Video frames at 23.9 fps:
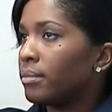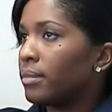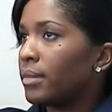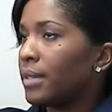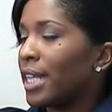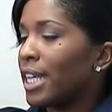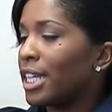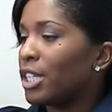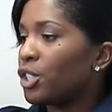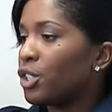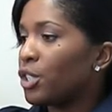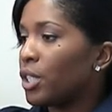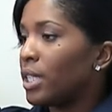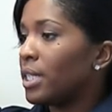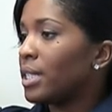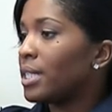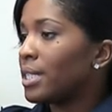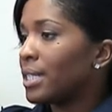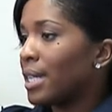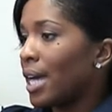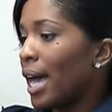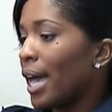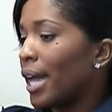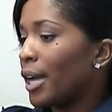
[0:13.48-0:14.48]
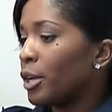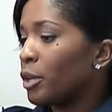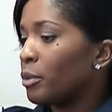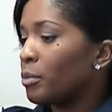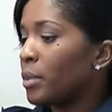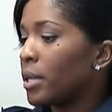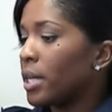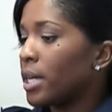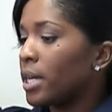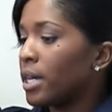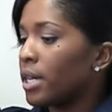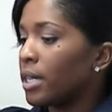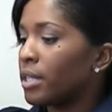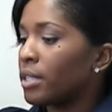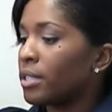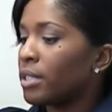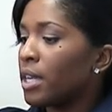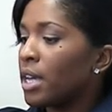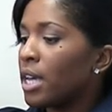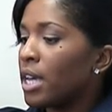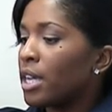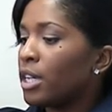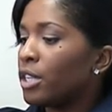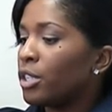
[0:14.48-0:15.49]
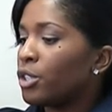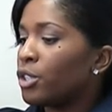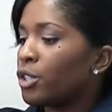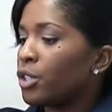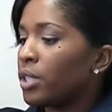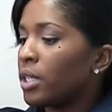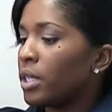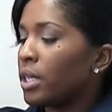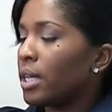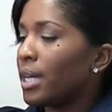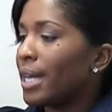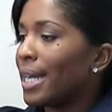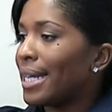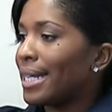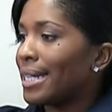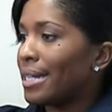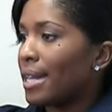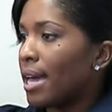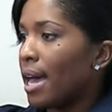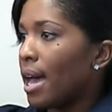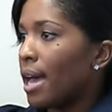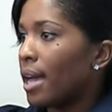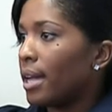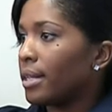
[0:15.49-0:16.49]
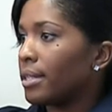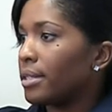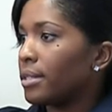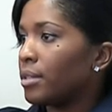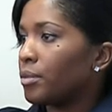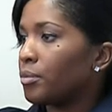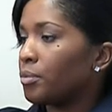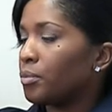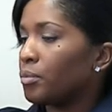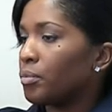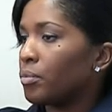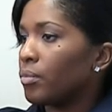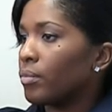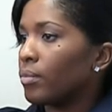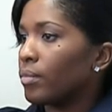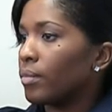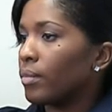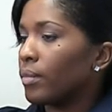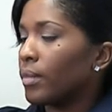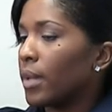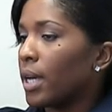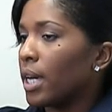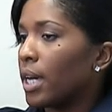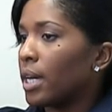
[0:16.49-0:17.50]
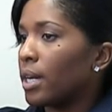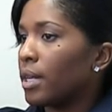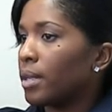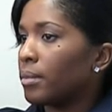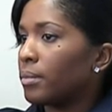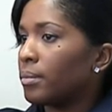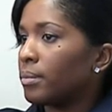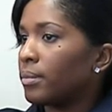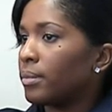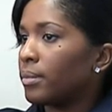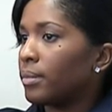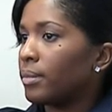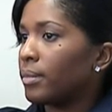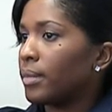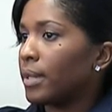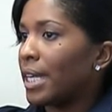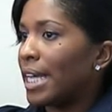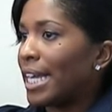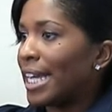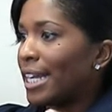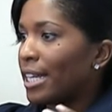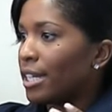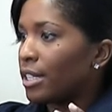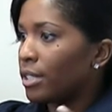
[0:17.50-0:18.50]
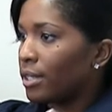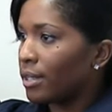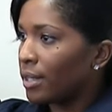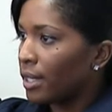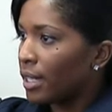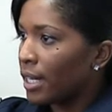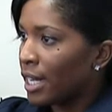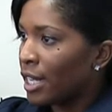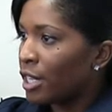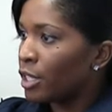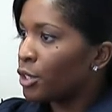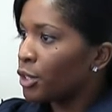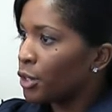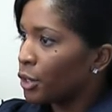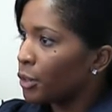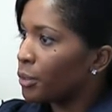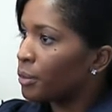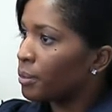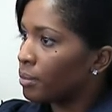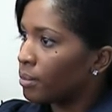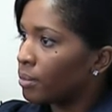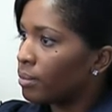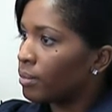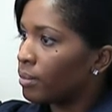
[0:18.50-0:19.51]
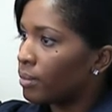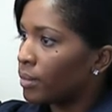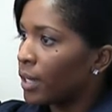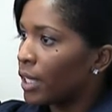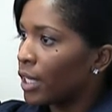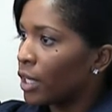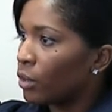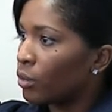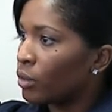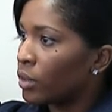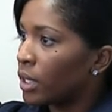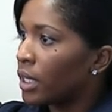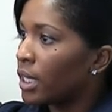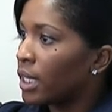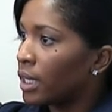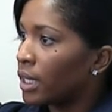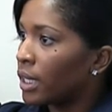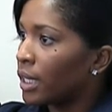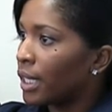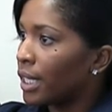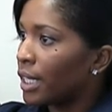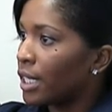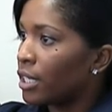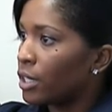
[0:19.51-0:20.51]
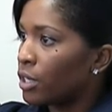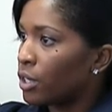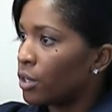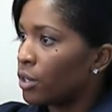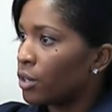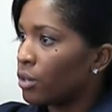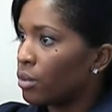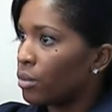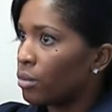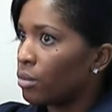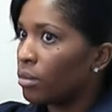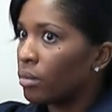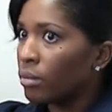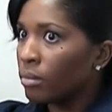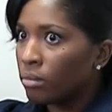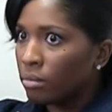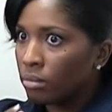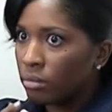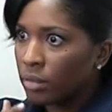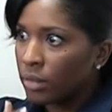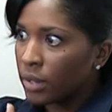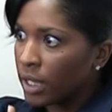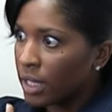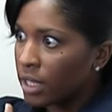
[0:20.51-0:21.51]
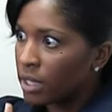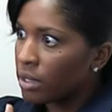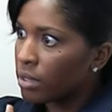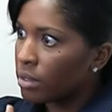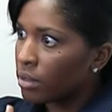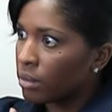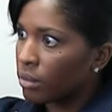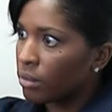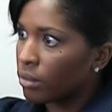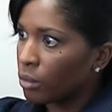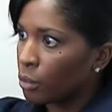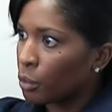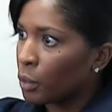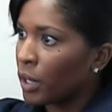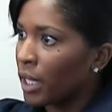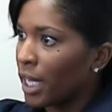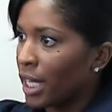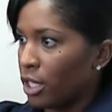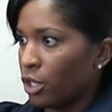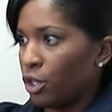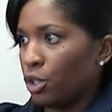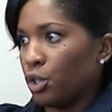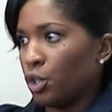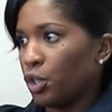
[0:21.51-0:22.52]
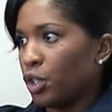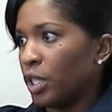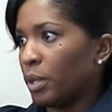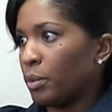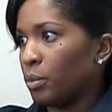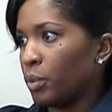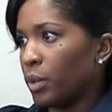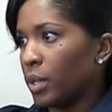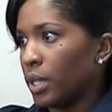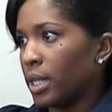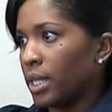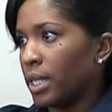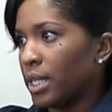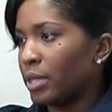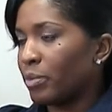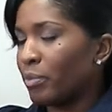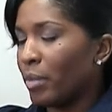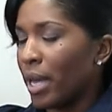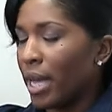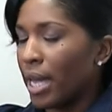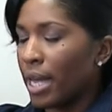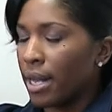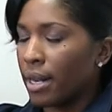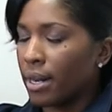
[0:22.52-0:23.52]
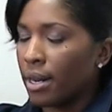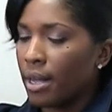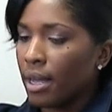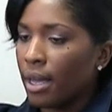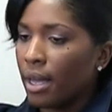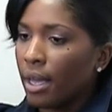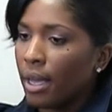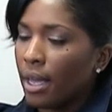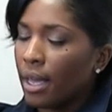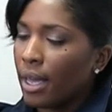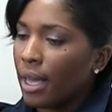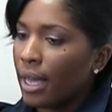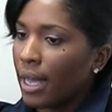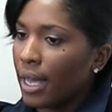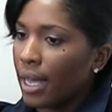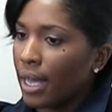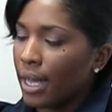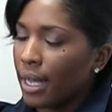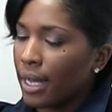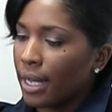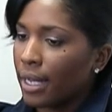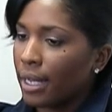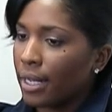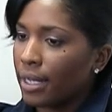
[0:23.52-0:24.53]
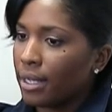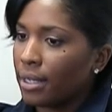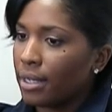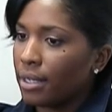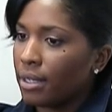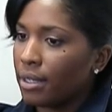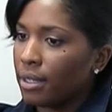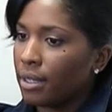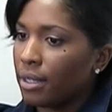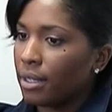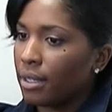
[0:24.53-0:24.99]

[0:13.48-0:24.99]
that she desired because she had not um, entered you know legally into this relationship with this man and